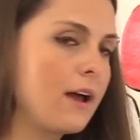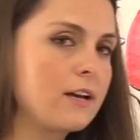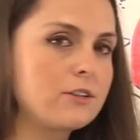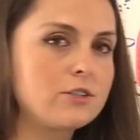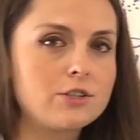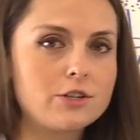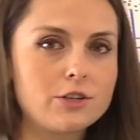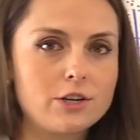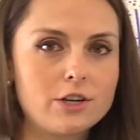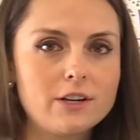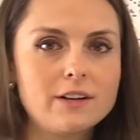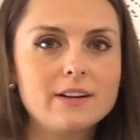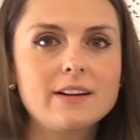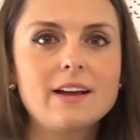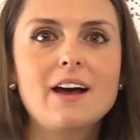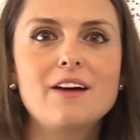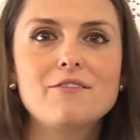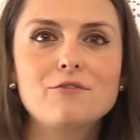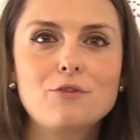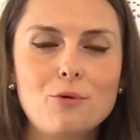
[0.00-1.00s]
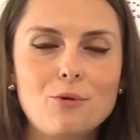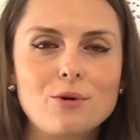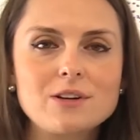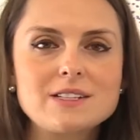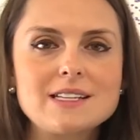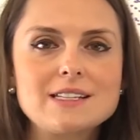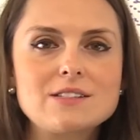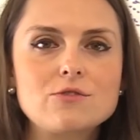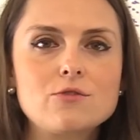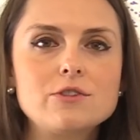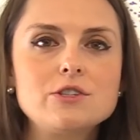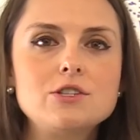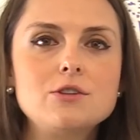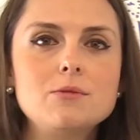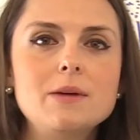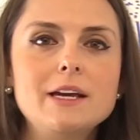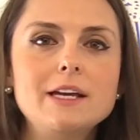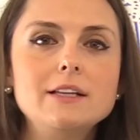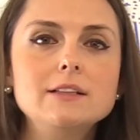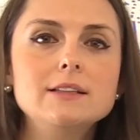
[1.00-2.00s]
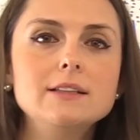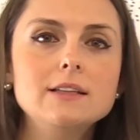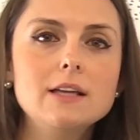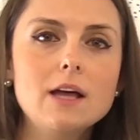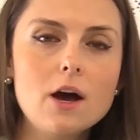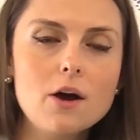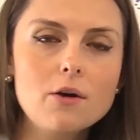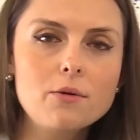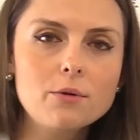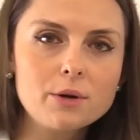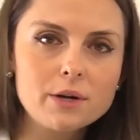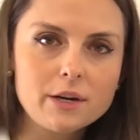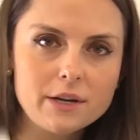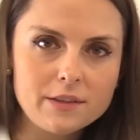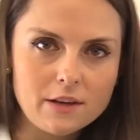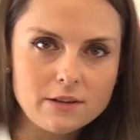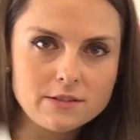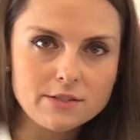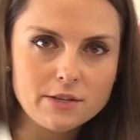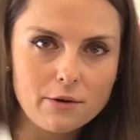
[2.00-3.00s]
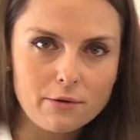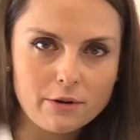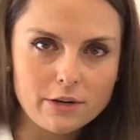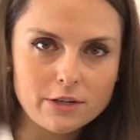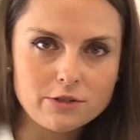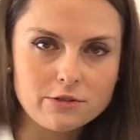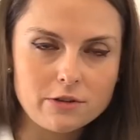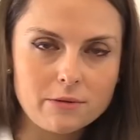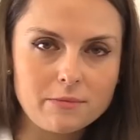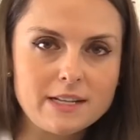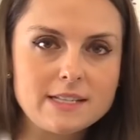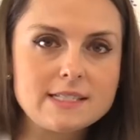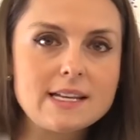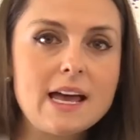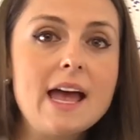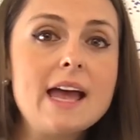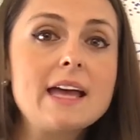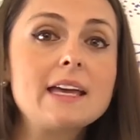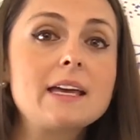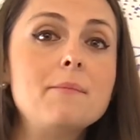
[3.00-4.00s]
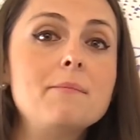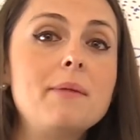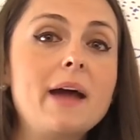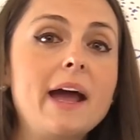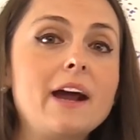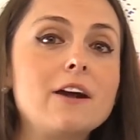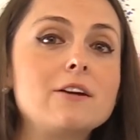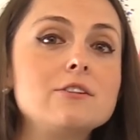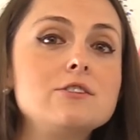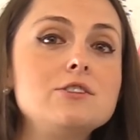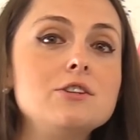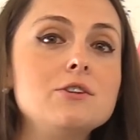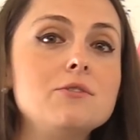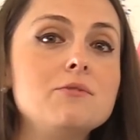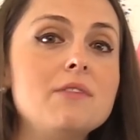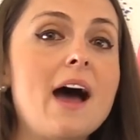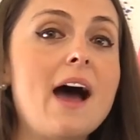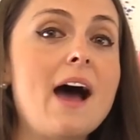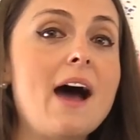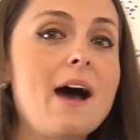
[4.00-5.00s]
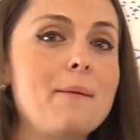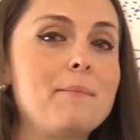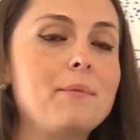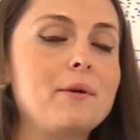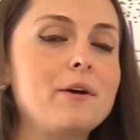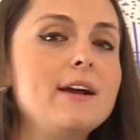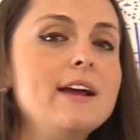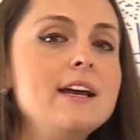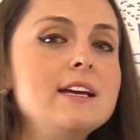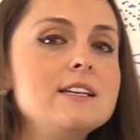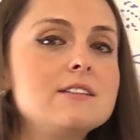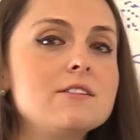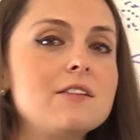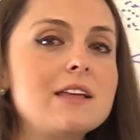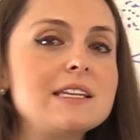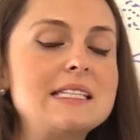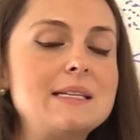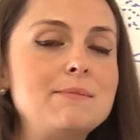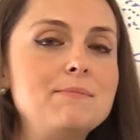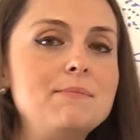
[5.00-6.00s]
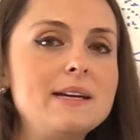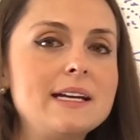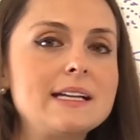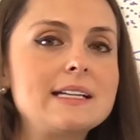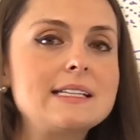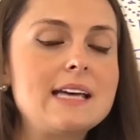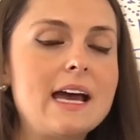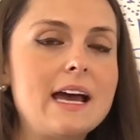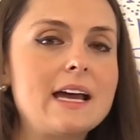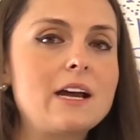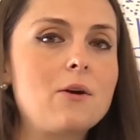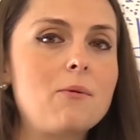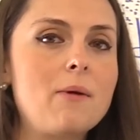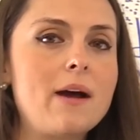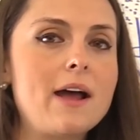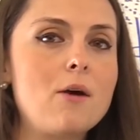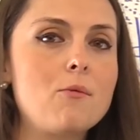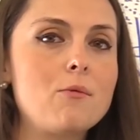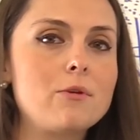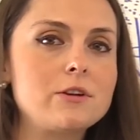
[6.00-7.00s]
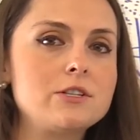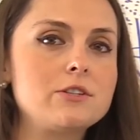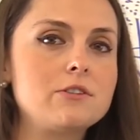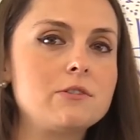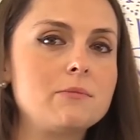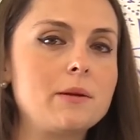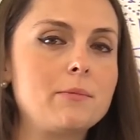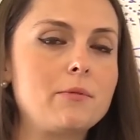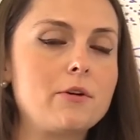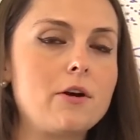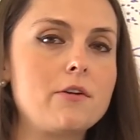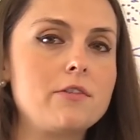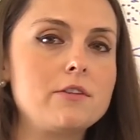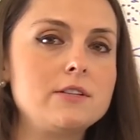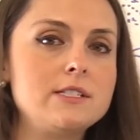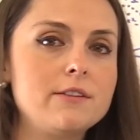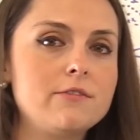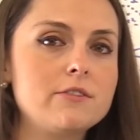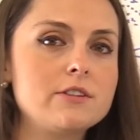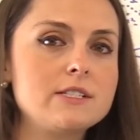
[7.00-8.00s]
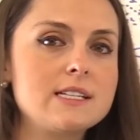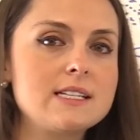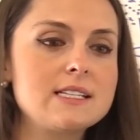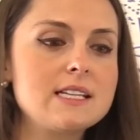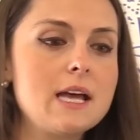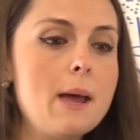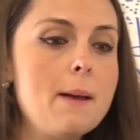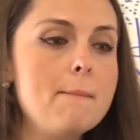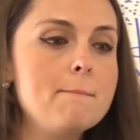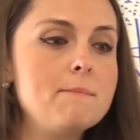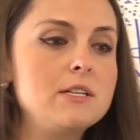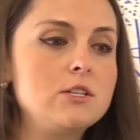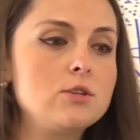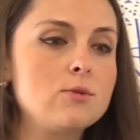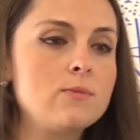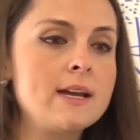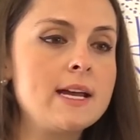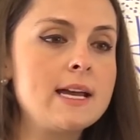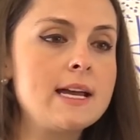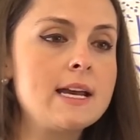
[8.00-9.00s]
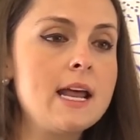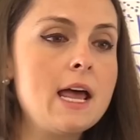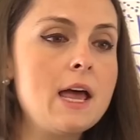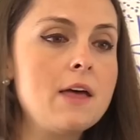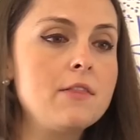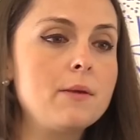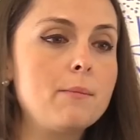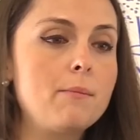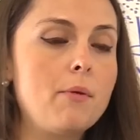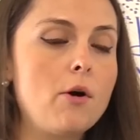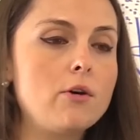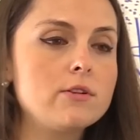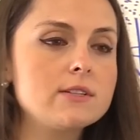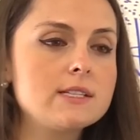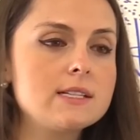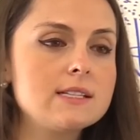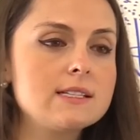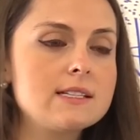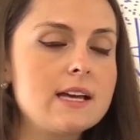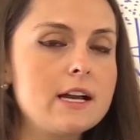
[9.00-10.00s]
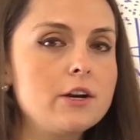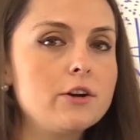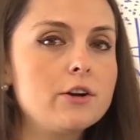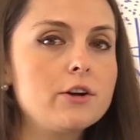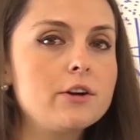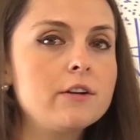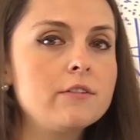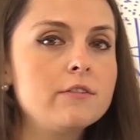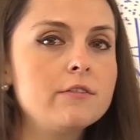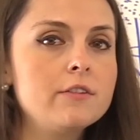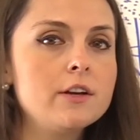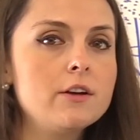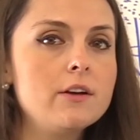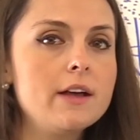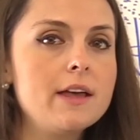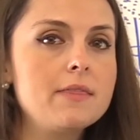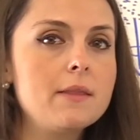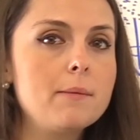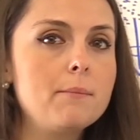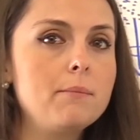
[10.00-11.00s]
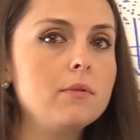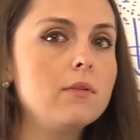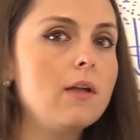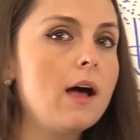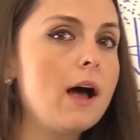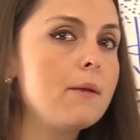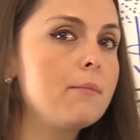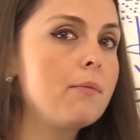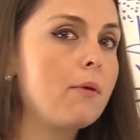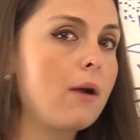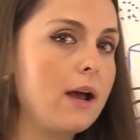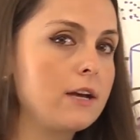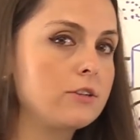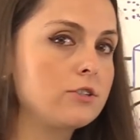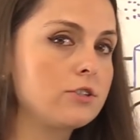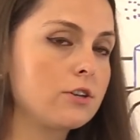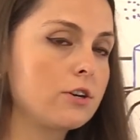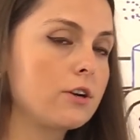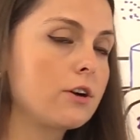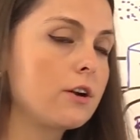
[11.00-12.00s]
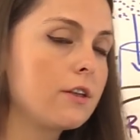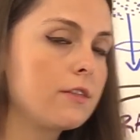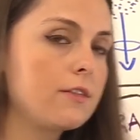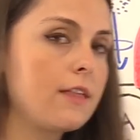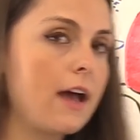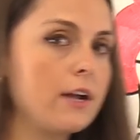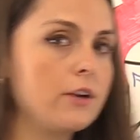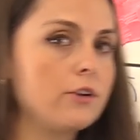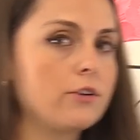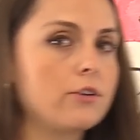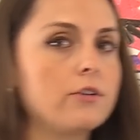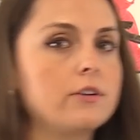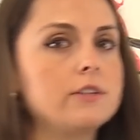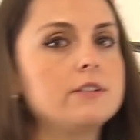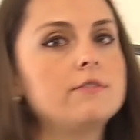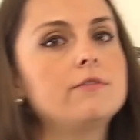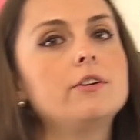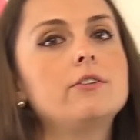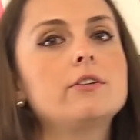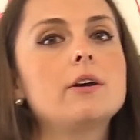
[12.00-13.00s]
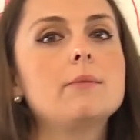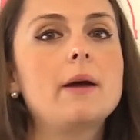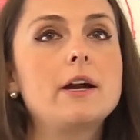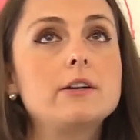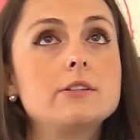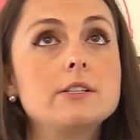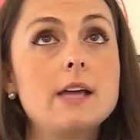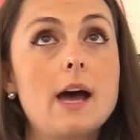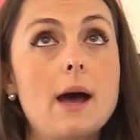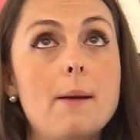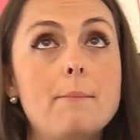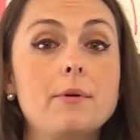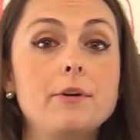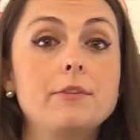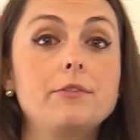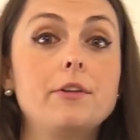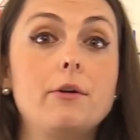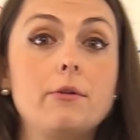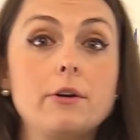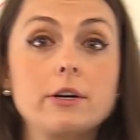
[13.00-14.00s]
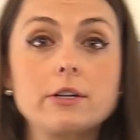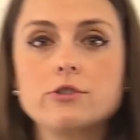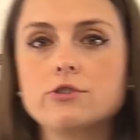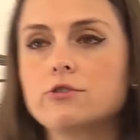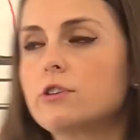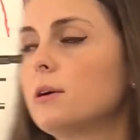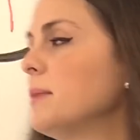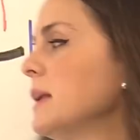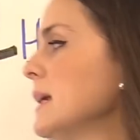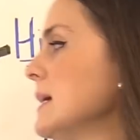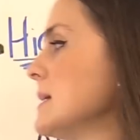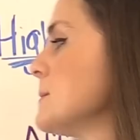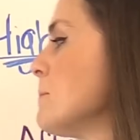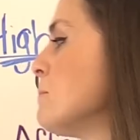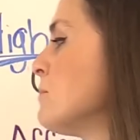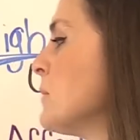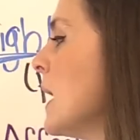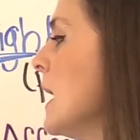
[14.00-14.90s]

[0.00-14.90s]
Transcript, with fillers: pressure, of course, is going to be lower in those lower extremities compared to that upper. So that's a big takeaway I want you to remember, are the differences between the pulses that you're going to feel and the blood pressure that you're going to feel compared to the upper and lower extremities.